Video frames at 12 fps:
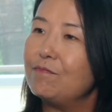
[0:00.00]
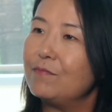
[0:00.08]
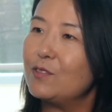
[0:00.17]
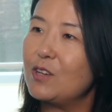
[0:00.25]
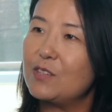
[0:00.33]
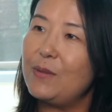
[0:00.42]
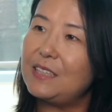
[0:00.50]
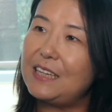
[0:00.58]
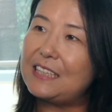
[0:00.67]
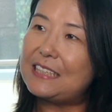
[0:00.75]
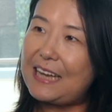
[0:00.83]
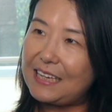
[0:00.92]

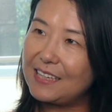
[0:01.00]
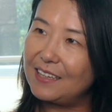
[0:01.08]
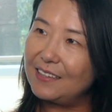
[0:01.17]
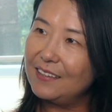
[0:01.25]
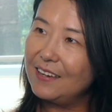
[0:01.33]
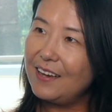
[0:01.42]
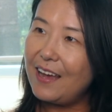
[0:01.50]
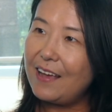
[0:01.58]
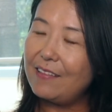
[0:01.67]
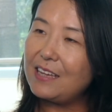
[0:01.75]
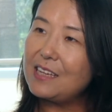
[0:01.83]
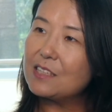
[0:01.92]
transmitted data.
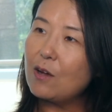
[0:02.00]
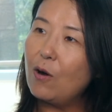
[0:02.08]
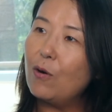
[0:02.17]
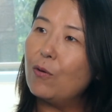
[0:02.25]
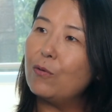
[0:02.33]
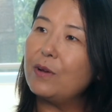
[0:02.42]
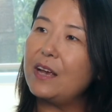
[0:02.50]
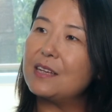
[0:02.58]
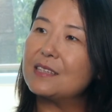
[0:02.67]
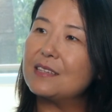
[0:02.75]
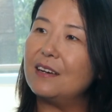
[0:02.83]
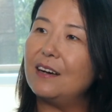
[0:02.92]
And that is all
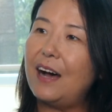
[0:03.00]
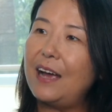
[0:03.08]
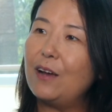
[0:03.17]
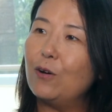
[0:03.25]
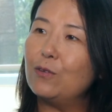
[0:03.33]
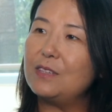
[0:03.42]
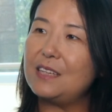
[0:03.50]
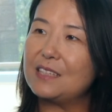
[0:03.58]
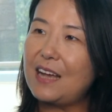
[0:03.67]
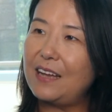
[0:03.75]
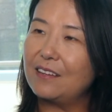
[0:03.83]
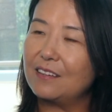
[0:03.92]
as I/O
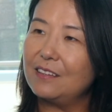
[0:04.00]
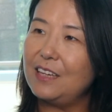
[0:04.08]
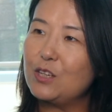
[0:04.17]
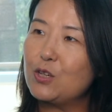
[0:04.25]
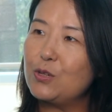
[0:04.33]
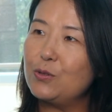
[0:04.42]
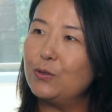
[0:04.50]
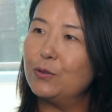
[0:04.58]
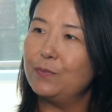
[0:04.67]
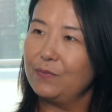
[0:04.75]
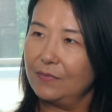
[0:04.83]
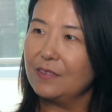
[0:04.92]
designer need
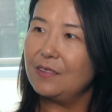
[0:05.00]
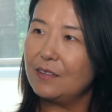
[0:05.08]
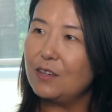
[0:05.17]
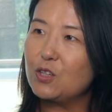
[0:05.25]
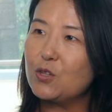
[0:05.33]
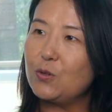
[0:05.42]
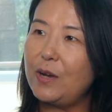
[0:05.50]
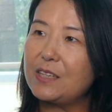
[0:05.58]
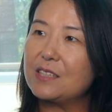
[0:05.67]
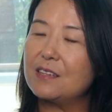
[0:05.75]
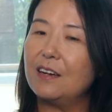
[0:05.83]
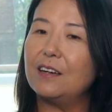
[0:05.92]
to do
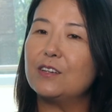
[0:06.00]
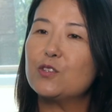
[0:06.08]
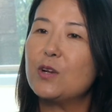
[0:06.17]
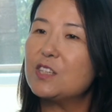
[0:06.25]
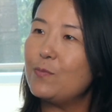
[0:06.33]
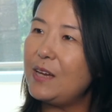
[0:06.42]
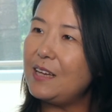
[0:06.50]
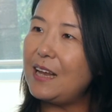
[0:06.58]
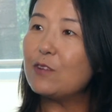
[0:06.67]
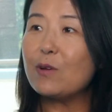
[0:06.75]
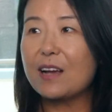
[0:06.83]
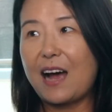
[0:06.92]
is transmit
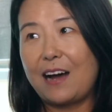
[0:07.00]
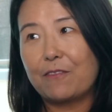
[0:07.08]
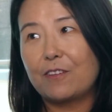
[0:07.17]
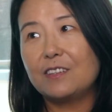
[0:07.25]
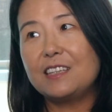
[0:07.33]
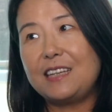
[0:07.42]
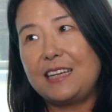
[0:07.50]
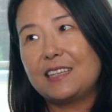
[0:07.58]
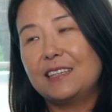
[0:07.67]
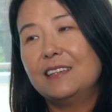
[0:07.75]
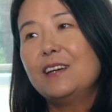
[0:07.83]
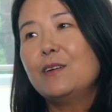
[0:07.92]
and recover the
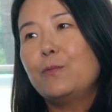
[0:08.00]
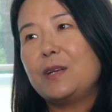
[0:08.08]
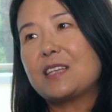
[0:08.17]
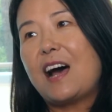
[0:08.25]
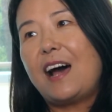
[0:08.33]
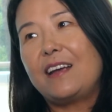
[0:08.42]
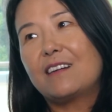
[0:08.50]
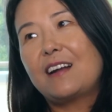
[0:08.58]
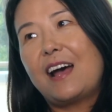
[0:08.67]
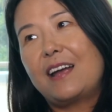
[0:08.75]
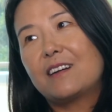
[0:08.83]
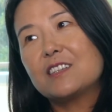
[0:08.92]
data with a higher and higher